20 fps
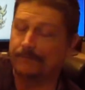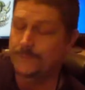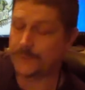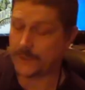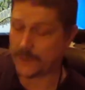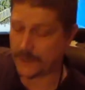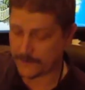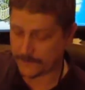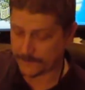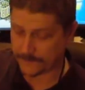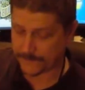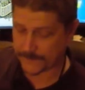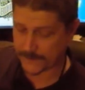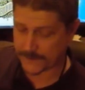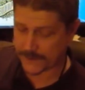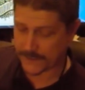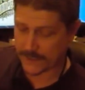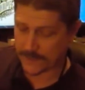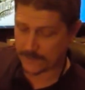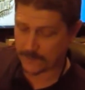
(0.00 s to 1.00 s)
probe for
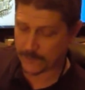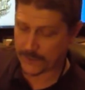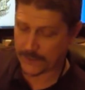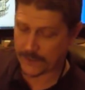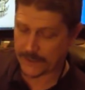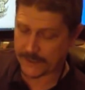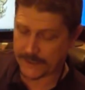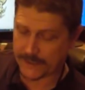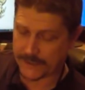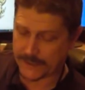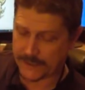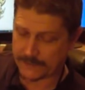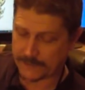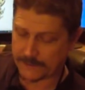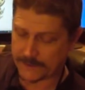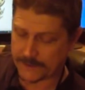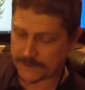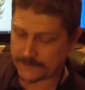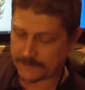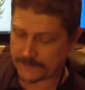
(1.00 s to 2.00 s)
the PIDs,
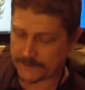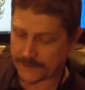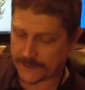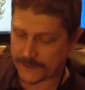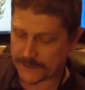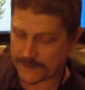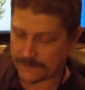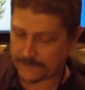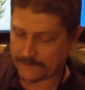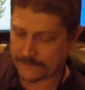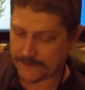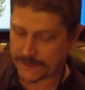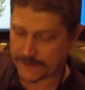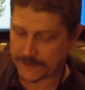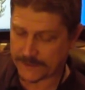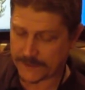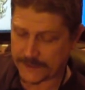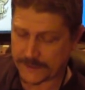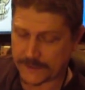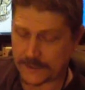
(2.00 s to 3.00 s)
but this one has the
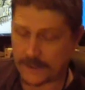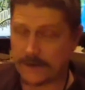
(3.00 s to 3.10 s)
advantage